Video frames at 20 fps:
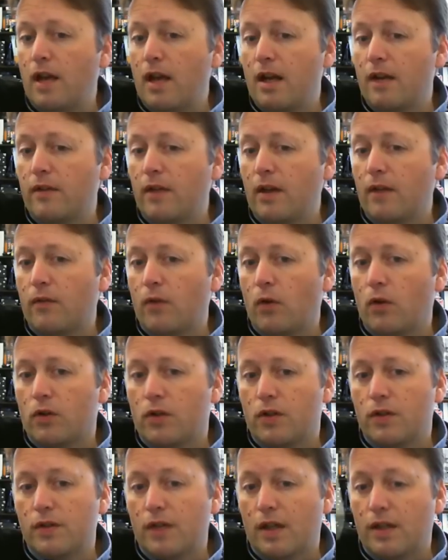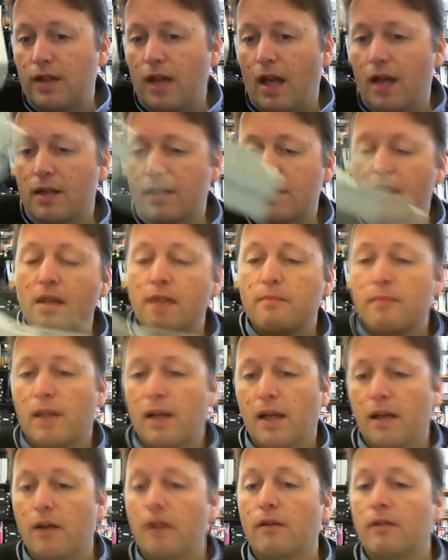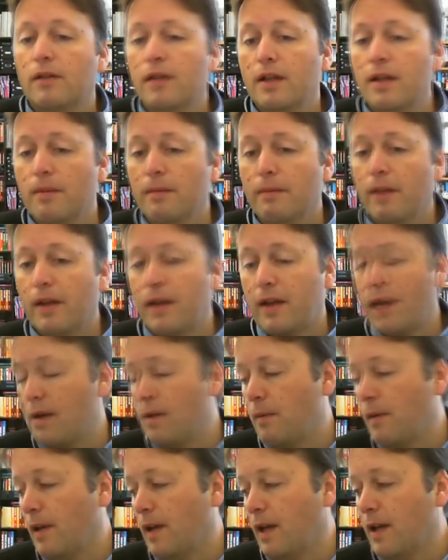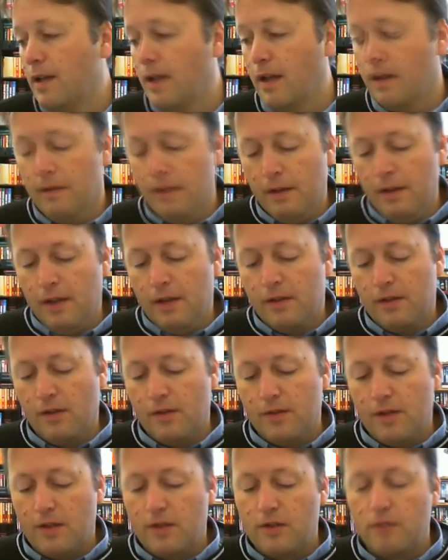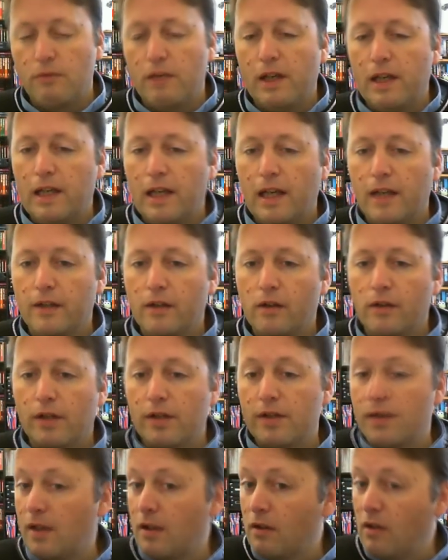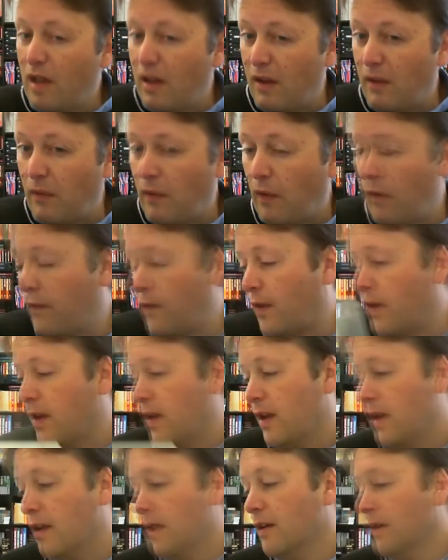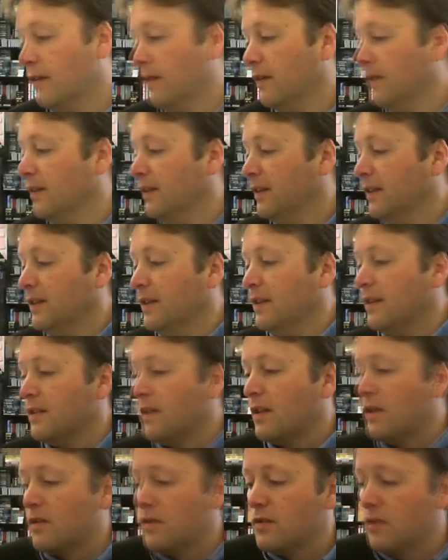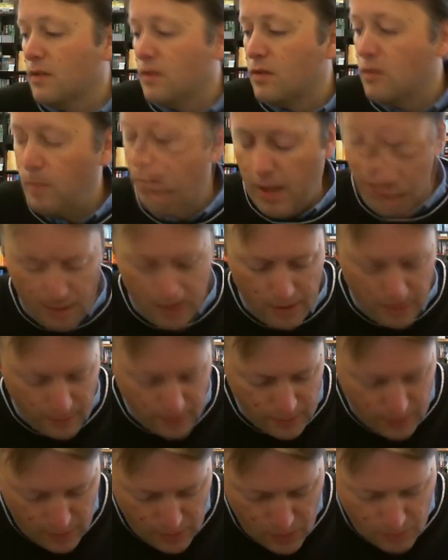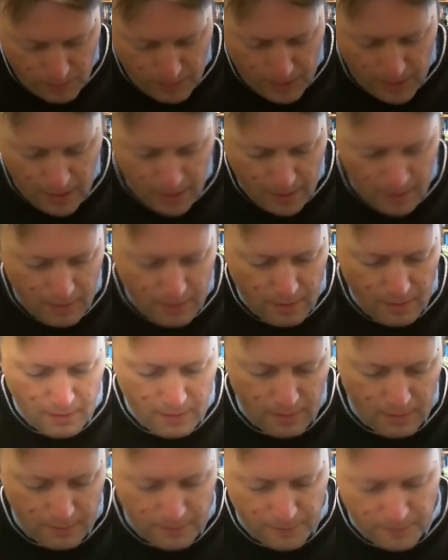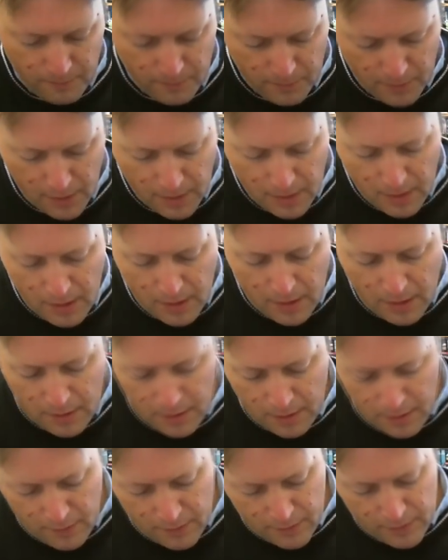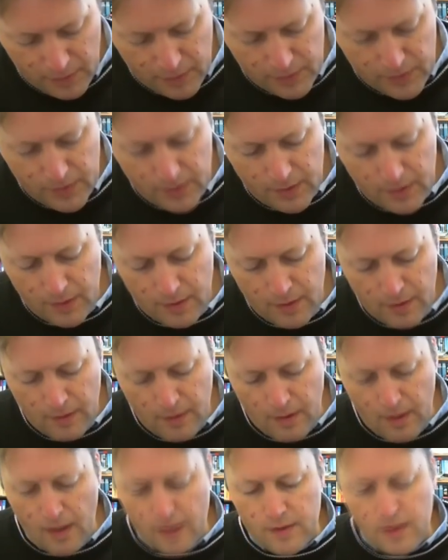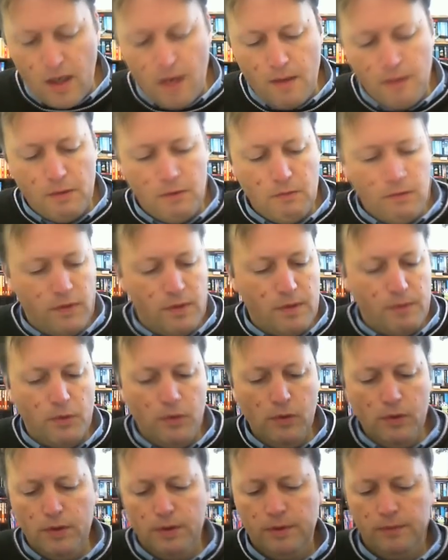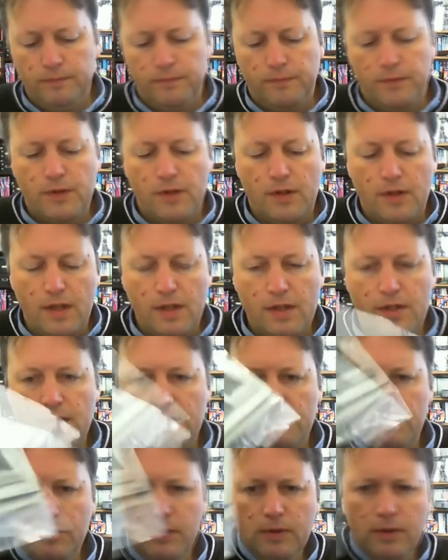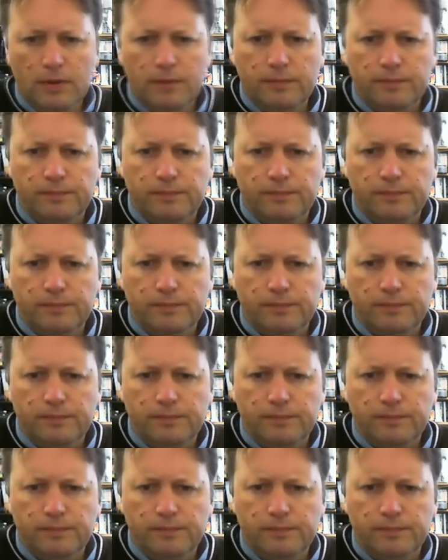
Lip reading: of the other options actually had a tape player in them that came up later, so I was actually really glad I got that. So I got that for 15, so that's not too bad. Now it seems to be listed as coming with the book, so there's the book.